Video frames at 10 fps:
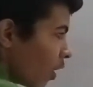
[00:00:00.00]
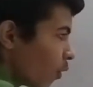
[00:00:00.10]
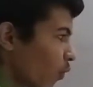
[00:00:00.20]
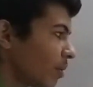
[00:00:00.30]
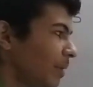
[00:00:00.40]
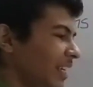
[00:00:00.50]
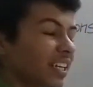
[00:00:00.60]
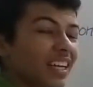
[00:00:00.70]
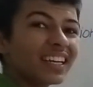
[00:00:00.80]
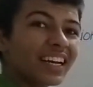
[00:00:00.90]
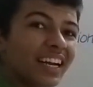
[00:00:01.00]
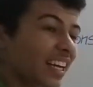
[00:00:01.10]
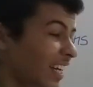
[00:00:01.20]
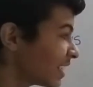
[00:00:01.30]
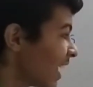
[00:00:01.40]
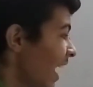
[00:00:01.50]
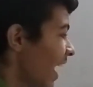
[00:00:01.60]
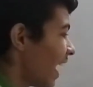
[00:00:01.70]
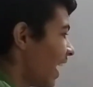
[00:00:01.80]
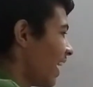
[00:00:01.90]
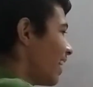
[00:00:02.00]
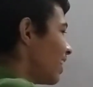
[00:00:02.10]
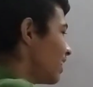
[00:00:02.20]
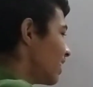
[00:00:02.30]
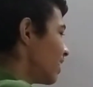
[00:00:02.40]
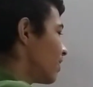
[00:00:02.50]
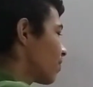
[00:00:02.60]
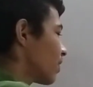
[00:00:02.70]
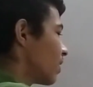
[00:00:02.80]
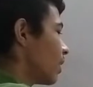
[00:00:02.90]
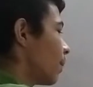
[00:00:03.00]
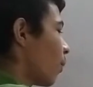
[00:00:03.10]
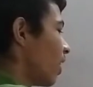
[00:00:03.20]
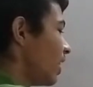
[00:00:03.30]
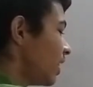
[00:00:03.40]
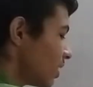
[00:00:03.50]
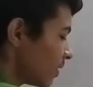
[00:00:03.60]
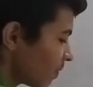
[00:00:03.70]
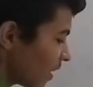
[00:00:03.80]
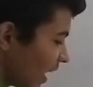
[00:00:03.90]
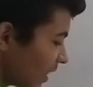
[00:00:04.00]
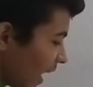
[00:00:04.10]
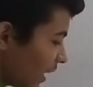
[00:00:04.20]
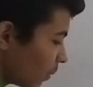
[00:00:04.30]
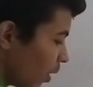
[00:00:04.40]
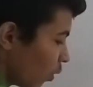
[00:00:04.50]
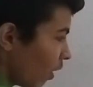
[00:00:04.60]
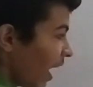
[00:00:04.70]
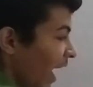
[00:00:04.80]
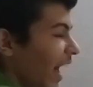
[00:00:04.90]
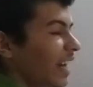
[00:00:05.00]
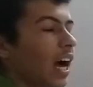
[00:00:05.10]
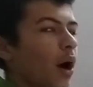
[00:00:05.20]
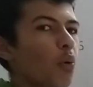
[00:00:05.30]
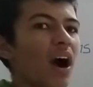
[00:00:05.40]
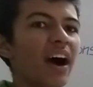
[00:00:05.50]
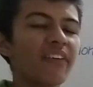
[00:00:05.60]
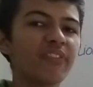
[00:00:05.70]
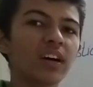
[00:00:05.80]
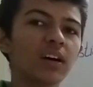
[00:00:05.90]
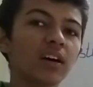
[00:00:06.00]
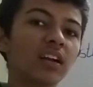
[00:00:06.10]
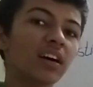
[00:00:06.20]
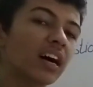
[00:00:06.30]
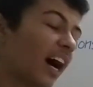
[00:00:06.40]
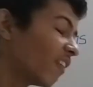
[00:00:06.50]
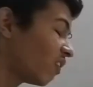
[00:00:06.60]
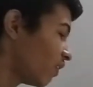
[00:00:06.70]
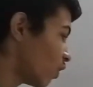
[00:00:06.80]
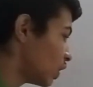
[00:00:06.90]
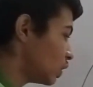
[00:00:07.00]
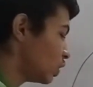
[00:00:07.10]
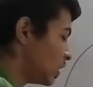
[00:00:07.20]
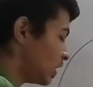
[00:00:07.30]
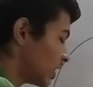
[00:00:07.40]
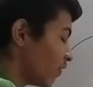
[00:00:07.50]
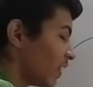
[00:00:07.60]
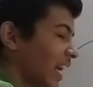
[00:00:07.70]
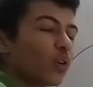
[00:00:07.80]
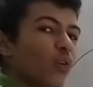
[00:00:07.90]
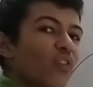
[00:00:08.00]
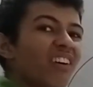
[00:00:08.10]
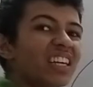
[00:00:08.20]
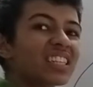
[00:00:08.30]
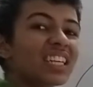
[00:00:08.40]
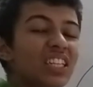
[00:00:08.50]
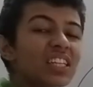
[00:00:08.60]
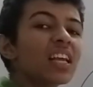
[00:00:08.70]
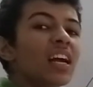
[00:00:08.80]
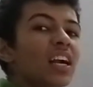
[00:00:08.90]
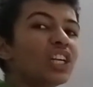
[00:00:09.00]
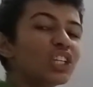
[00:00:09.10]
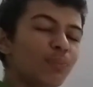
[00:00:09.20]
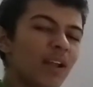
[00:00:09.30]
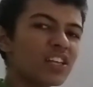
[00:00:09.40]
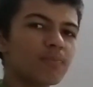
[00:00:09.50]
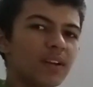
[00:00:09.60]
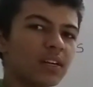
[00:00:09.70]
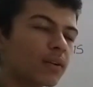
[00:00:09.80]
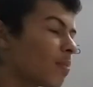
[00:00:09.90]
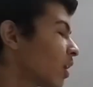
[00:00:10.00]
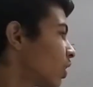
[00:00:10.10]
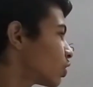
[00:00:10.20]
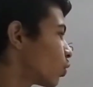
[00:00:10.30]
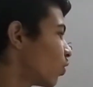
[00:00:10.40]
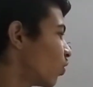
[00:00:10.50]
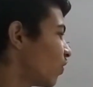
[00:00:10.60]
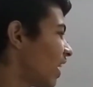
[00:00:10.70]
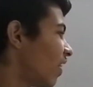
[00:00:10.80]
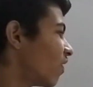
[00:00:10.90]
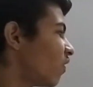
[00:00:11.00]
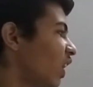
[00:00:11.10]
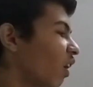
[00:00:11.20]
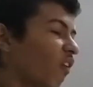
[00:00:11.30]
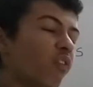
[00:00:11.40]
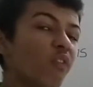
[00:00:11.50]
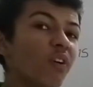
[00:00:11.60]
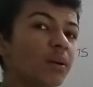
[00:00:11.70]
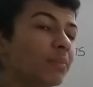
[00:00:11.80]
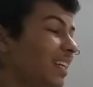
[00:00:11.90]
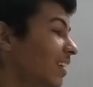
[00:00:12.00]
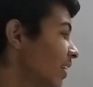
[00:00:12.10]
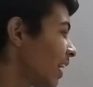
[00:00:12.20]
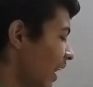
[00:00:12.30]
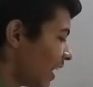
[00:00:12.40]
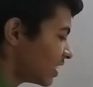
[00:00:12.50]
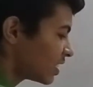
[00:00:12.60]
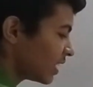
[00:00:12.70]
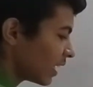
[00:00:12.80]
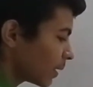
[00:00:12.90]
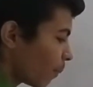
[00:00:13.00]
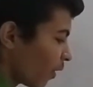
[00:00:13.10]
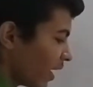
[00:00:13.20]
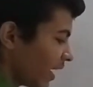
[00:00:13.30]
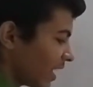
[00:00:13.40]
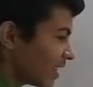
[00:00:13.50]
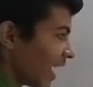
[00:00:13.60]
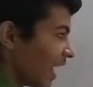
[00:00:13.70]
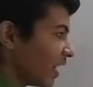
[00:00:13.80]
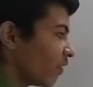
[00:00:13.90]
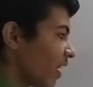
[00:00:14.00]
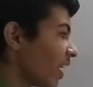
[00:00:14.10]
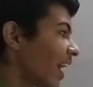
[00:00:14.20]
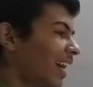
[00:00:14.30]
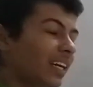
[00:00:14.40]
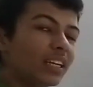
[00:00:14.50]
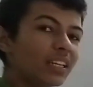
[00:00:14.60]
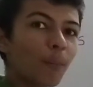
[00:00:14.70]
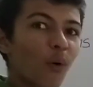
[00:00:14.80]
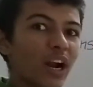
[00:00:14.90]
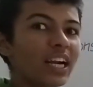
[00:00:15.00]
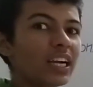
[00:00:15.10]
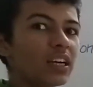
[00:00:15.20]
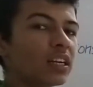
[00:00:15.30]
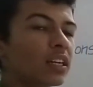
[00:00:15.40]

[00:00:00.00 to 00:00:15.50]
1 meter in radius, and the point is at a below. And now after a half revolution, we have to find its displacement. So we have a wheel of 1 meter. Let's take the point as anywhere, and the point